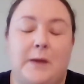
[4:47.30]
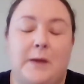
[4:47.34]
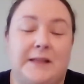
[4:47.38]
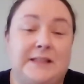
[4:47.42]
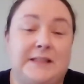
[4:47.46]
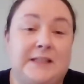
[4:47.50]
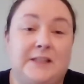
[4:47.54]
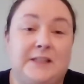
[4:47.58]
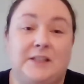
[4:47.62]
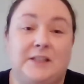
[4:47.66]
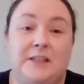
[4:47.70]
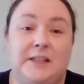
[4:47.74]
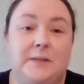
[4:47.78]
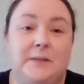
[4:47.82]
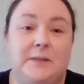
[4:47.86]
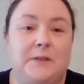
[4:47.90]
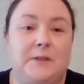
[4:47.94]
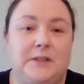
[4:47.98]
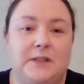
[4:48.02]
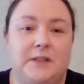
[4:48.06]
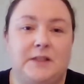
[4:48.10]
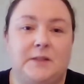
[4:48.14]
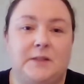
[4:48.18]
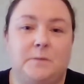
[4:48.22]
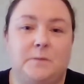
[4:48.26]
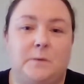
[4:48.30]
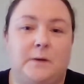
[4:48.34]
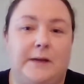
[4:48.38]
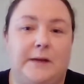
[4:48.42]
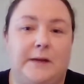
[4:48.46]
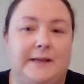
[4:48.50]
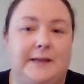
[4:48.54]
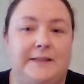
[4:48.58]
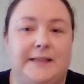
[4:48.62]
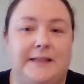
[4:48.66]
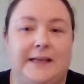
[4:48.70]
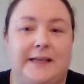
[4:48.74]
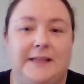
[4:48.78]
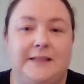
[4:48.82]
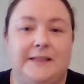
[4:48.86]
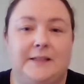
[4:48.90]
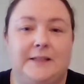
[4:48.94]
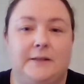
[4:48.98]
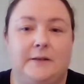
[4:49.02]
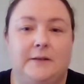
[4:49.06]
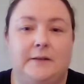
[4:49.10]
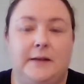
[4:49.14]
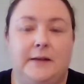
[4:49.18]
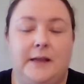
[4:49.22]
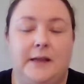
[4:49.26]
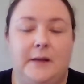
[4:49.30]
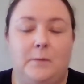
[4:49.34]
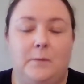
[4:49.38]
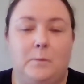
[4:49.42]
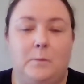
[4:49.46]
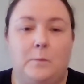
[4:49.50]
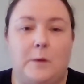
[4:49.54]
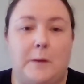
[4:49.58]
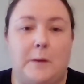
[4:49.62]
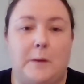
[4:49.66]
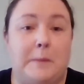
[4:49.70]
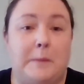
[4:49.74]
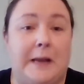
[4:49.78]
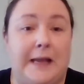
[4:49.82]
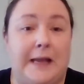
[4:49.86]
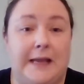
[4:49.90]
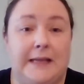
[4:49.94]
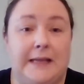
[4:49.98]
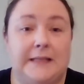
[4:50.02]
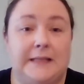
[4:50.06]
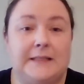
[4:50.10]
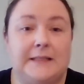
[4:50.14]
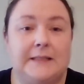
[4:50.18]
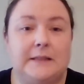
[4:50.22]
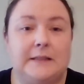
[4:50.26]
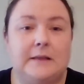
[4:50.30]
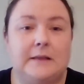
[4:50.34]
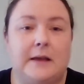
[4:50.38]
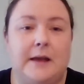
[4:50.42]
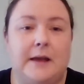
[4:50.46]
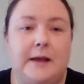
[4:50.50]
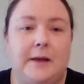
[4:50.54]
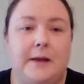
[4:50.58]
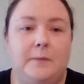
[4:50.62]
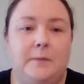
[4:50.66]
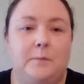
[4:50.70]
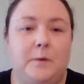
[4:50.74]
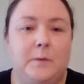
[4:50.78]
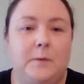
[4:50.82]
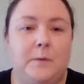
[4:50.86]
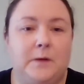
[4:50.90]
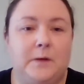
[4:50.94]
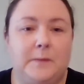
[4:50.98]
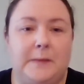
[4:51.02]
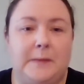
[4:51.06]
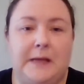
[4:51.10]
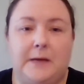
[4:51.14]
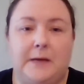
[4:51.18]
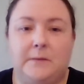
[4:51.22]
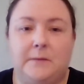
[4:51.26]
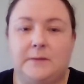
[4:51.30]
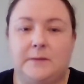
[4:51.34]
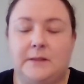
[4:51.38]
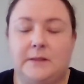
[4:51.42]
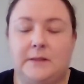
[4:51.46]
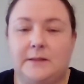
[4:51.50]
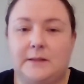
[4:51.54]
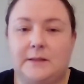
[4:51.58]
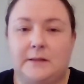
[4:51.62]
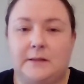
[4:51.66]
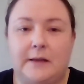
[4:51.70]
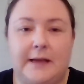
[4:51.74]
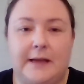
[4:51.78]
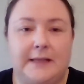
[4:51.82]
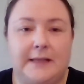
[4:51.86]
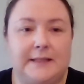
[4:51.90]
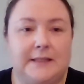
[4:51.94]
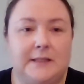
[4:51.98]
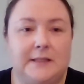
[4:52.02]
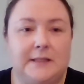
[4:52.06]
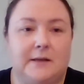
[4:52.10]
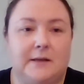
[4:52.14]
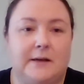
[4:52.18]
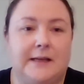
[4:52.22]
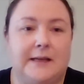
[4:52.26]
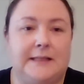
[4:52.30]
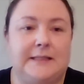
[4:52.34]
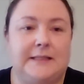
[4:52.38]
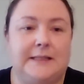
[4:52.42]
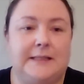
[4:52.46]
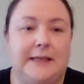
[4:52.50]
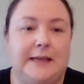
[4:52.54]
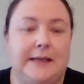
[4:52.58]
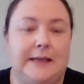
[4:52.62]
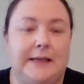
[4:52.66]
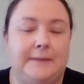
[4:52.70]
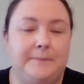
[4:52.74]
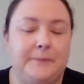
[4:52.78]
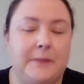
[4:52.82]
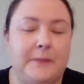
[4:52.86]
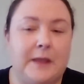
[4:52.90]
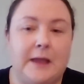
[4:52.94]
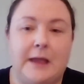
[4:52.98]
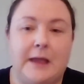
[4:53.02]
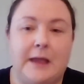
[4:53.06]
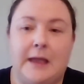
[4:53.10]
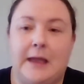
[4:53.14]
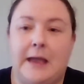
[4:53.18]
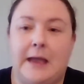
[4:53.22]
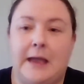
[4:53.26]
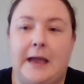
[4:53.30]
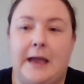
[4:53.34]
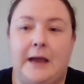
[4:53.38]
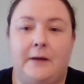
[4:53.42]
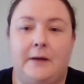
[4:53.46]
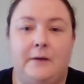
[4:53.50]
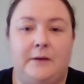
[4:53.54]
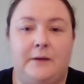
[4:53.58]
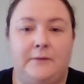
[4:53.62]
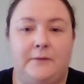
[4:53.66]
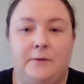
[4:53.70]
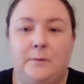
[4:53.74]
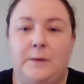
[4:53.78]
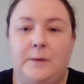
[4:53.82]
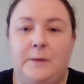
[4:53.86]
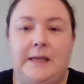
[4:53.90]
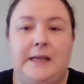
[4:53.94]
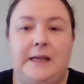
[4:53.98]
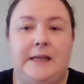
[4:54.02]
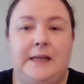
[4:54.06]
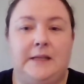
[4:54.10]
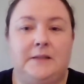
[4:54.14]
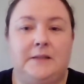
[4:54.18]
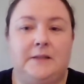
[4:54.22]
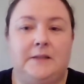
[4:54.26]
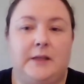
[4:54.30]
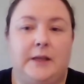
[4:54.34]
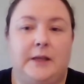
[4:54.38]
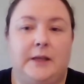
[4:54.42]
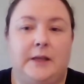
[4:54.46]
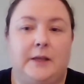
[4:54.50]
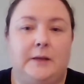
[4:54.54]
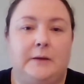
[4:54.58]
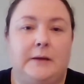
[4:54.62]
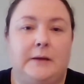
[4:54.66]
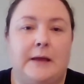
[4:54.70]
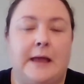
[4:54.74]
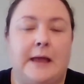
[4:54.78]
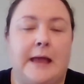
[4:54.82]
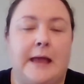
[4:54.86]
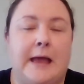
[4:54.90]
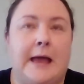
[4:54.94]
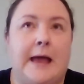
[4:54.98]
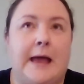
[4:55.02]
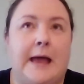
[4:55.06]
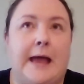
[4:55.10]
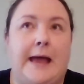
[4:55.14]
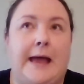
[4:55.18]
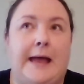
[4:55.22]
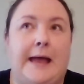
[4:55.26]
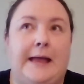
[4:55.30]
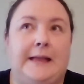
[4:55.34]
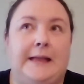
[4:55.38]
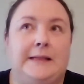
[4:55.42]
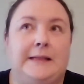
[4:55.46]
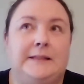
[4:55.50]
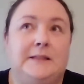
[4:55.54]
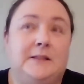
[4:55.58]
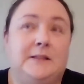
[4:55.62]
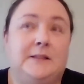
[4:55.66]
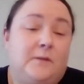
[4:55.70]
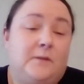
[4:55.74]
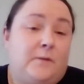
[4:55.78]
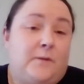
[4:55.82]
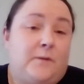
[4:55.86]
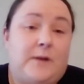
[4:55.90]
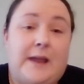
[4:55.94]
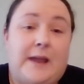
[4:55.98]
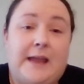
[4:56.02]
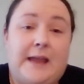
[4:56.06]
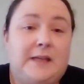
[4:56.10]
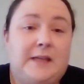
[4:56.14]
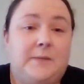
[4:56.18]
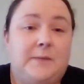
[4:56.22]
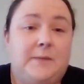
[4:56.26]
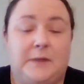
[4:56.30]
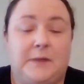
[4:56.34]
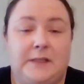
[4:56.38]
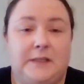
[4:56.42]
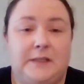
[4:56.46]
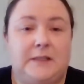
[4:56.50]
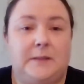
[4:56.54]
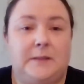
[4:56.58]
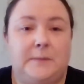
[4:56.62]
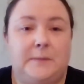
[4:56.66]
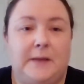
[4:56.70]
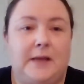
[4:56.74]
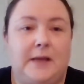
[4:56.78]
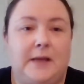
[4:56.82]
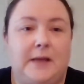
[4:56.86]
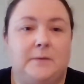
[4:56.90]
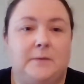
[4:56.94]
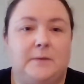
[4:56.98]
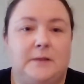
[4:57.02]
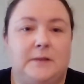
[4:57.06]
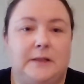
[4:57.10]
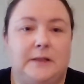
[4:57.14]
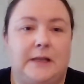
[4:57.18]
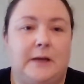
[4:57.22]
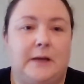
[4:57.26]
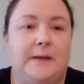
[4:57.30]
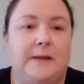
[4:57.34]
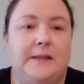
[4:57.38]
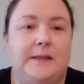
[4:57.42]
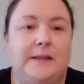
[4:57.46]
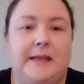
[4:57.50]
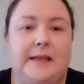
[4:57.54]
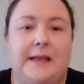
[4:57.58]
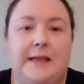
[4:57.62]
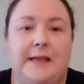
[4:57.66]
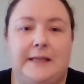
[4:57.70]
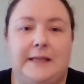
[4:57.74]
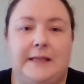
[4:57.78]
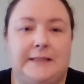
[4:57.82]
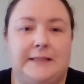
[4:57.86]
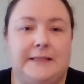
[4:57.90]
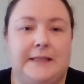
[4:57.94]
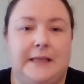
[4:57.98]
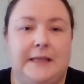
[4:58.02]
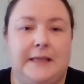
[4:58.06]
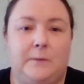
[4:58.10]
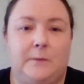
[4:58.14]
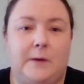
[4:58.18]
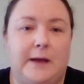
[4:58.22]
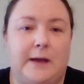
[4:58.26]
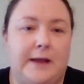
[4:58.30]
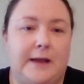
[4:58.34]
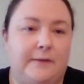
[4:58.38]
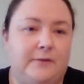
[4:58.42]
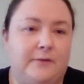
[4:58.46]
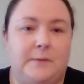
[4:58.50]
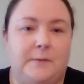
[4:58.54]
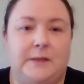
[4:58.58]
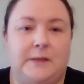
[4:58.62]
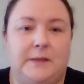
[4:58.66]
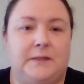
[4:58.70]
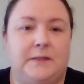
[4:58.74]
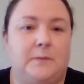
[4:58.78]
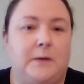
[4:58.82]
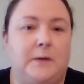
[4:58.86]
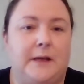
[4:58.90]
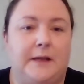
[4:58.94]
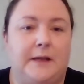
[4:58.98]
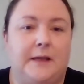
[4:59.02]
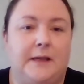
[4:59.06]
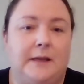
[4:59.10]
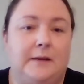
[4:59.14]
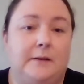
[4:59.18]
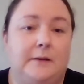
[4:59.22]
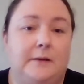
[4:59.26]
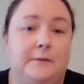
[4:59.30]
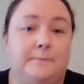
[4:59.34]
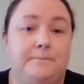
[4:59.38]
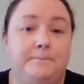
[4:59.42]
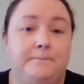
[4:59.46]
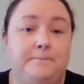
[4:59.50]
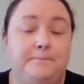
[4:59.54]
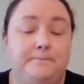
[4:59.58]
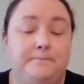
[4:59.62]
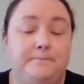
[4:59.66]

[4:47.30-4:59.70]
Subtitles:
Essentially, we just want our data in one place. We want to be able to slice and dice it however we need to. And for anybody to be able to go in there and see what everybody's working on.